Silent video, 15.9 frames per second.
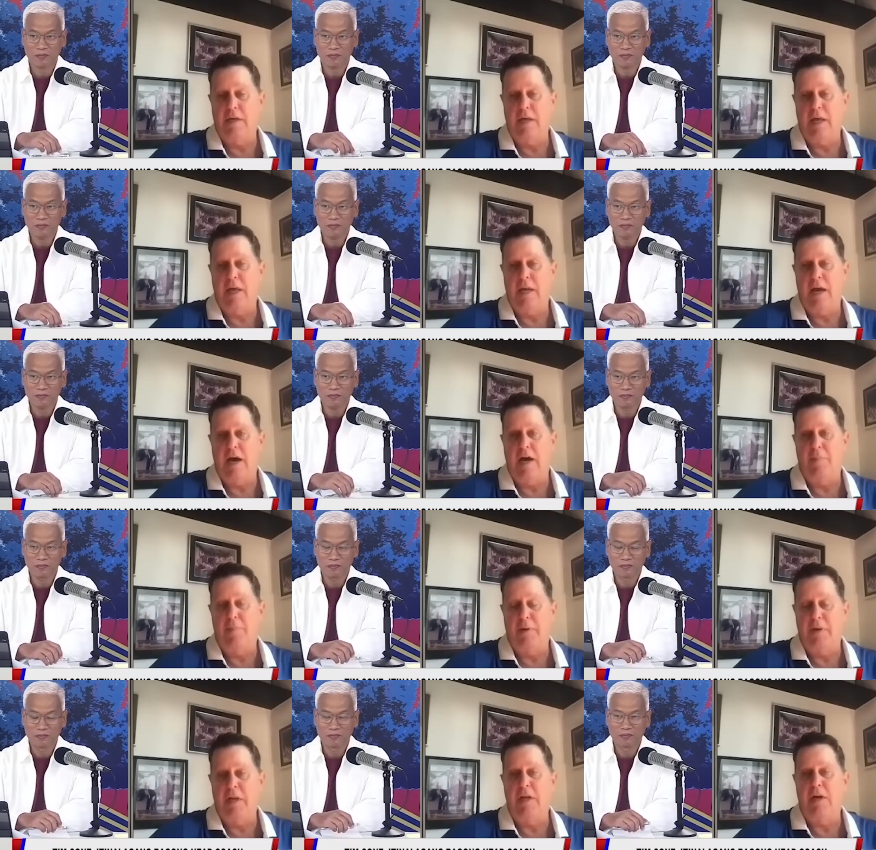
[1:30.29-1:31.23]
Speaker 1: and Al
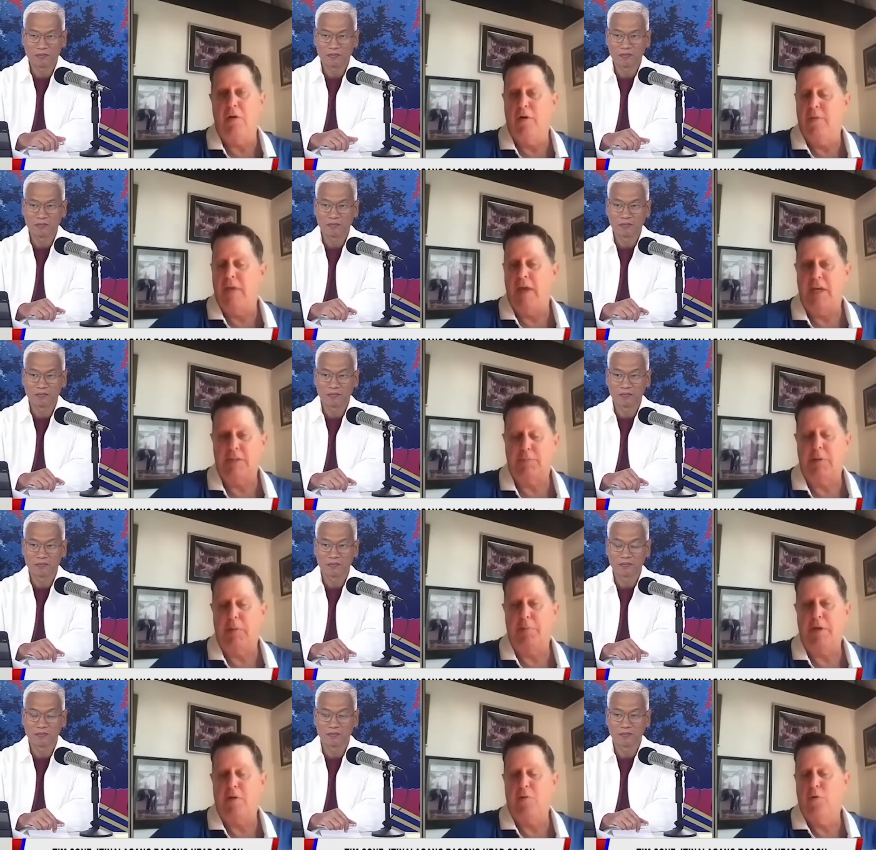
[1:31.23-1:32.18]
Panlilio and the
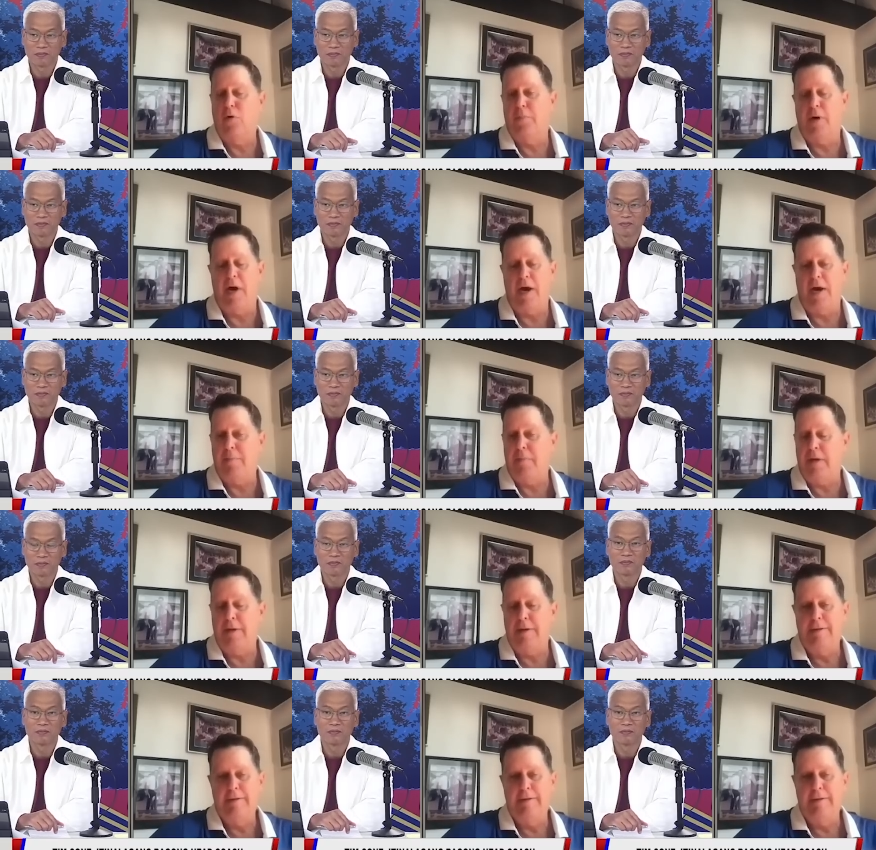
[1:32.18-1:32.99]
SBP group behind me.